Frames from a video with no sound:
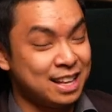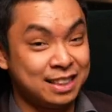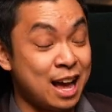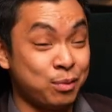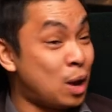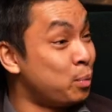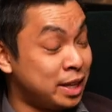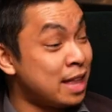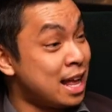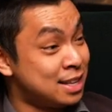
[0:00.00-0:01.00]
that, that would
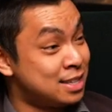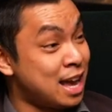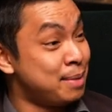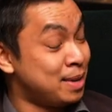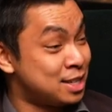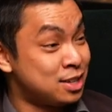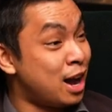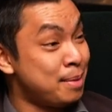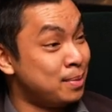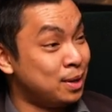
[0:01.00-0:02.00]
get that same
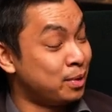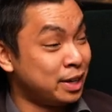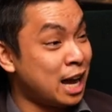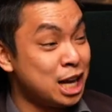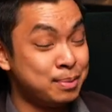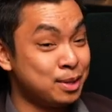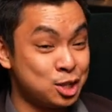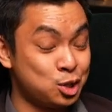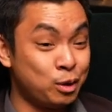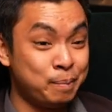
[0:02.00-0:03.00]
excitement yeah. or engagement in the
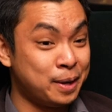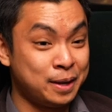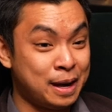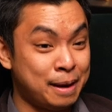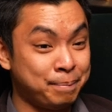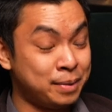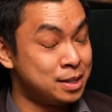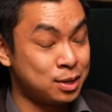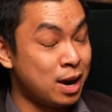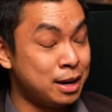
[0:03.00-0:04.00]
store, but um, it's
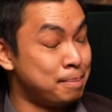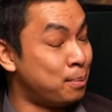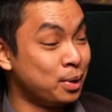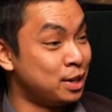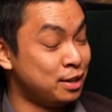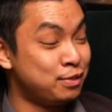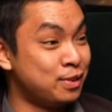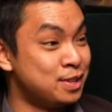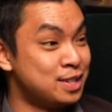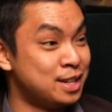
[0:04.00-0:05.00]
created a point of
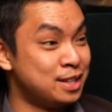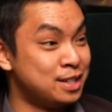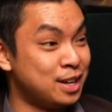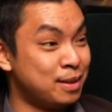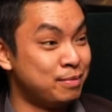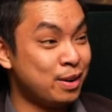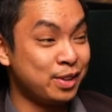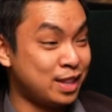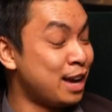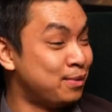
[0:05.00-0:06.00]
difference. And, you know, I'm very
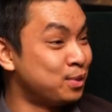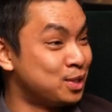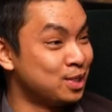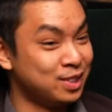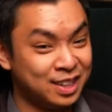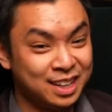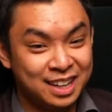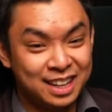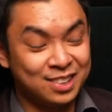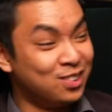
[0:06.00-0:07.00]
thankful to
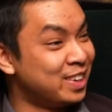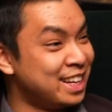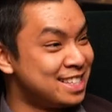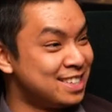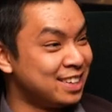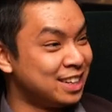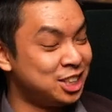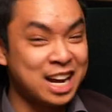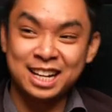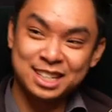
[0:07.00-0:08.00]
the audience. So
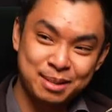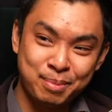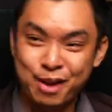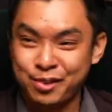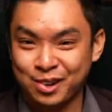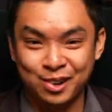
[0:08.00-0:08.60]
shout out to the Byford